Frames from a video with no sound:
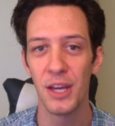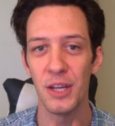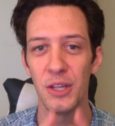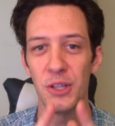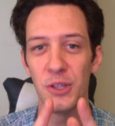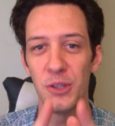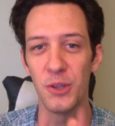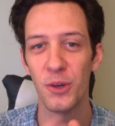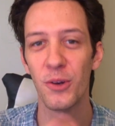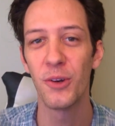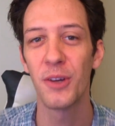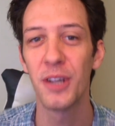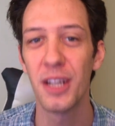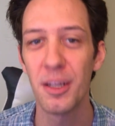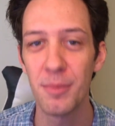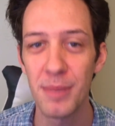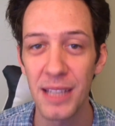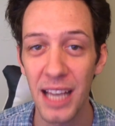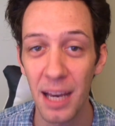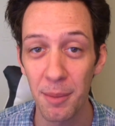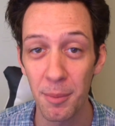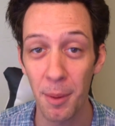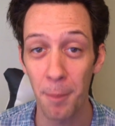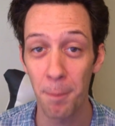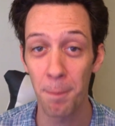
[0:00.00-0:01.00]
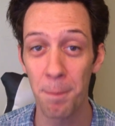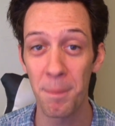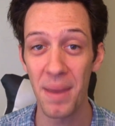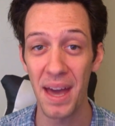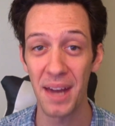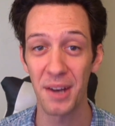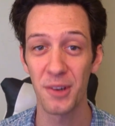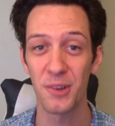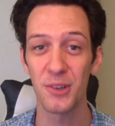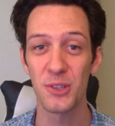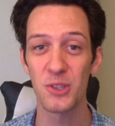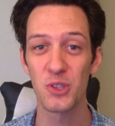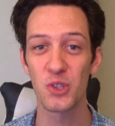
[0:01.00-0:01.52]
you're going to become a
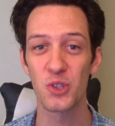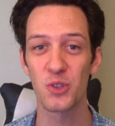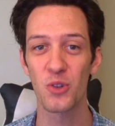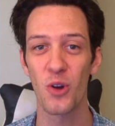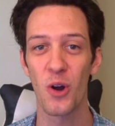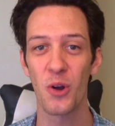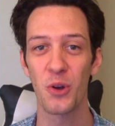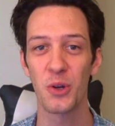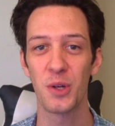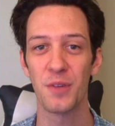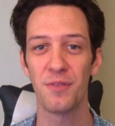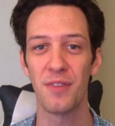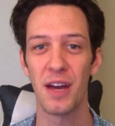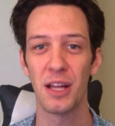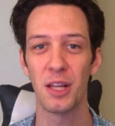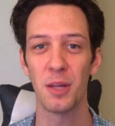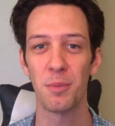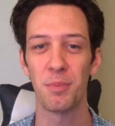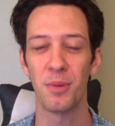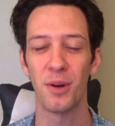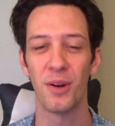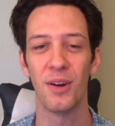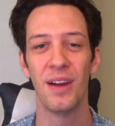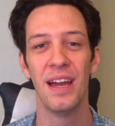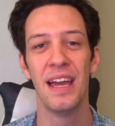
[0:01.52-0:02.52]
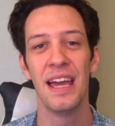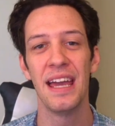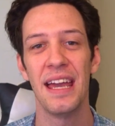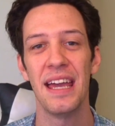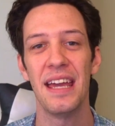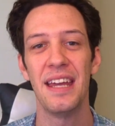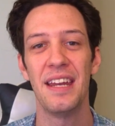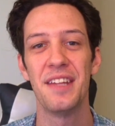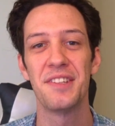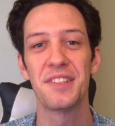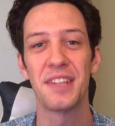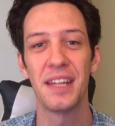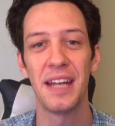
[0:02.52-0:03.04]
better and stronger developer,
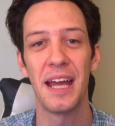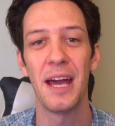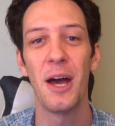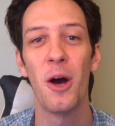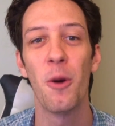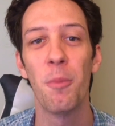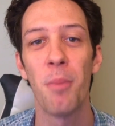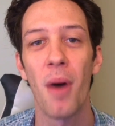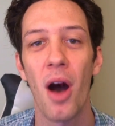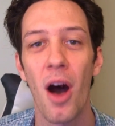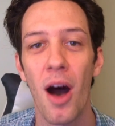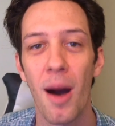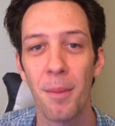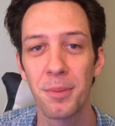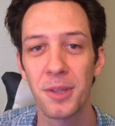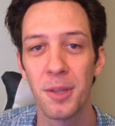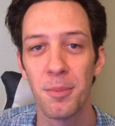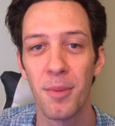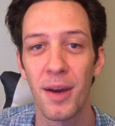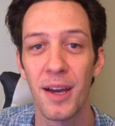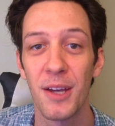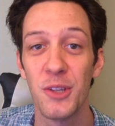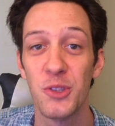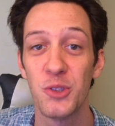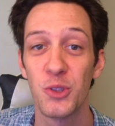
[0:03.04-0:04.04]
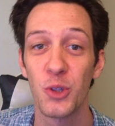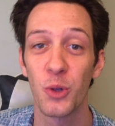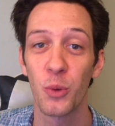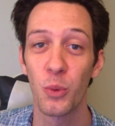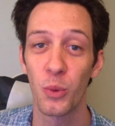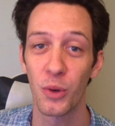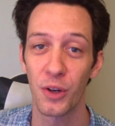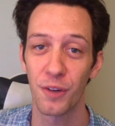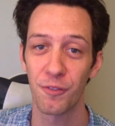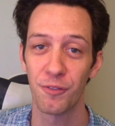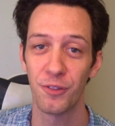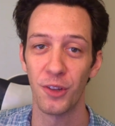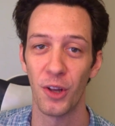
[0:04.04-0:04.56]
and it's going to help optimize your
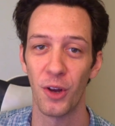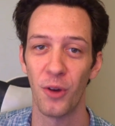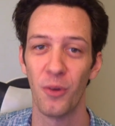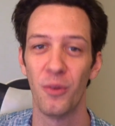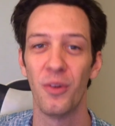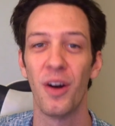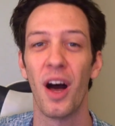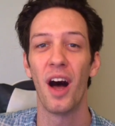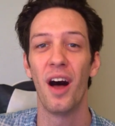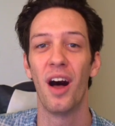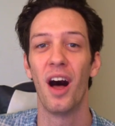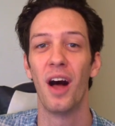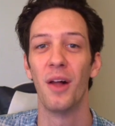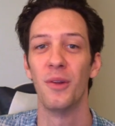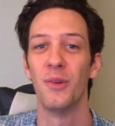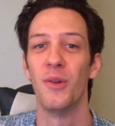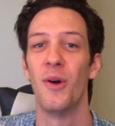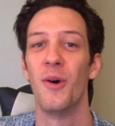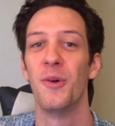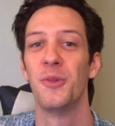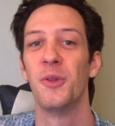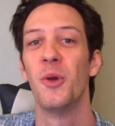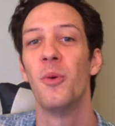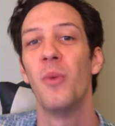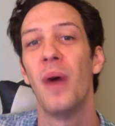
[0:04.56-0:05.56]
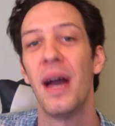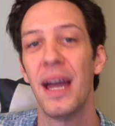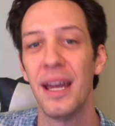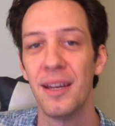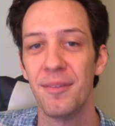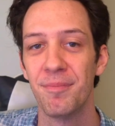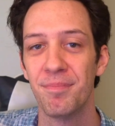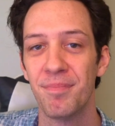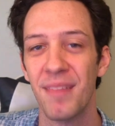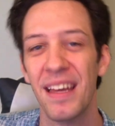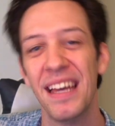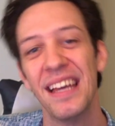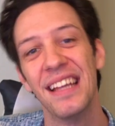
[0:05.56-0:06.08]
workflow along the way.
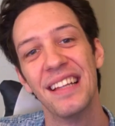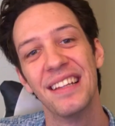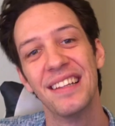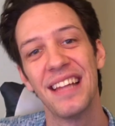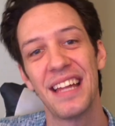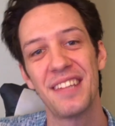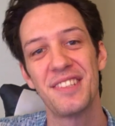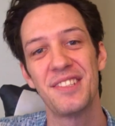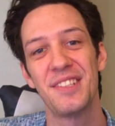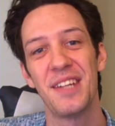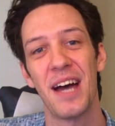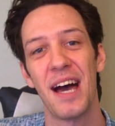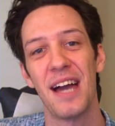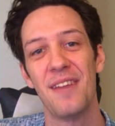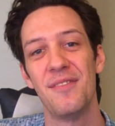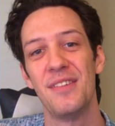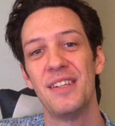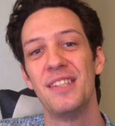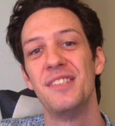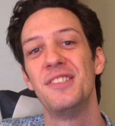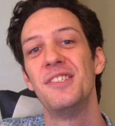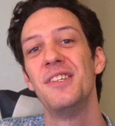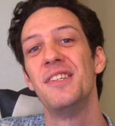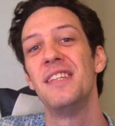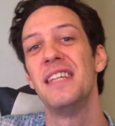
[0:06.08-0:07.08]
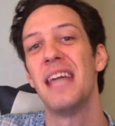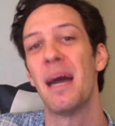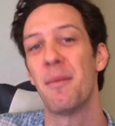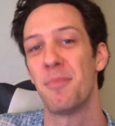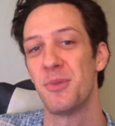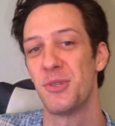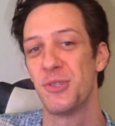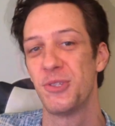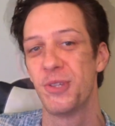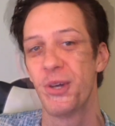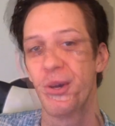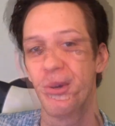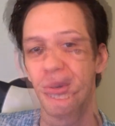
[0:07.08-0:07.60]
Let's dive into the
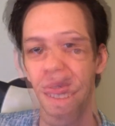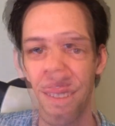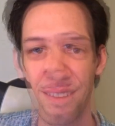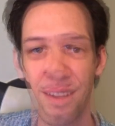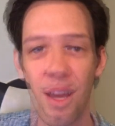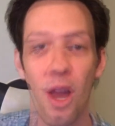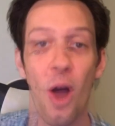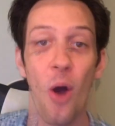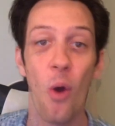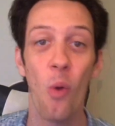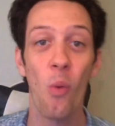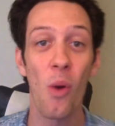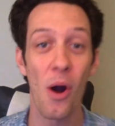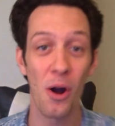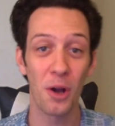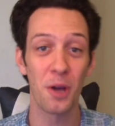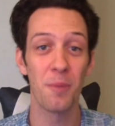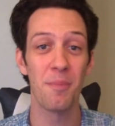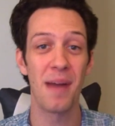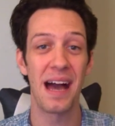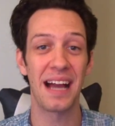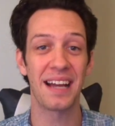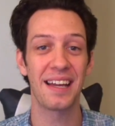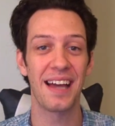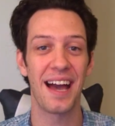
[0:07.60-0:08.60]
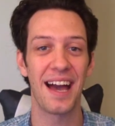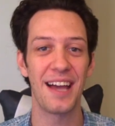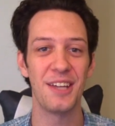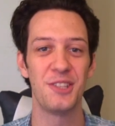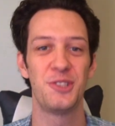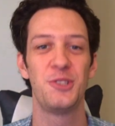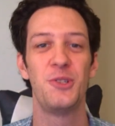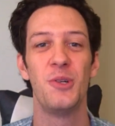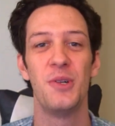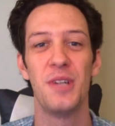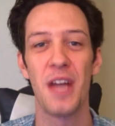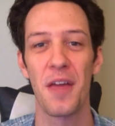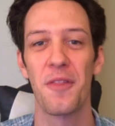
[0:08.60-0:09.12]
episode. Welcome back,
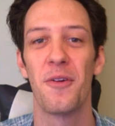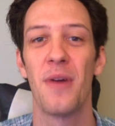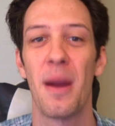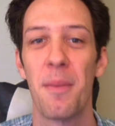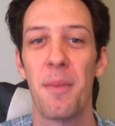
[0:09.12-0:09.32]
guys, to another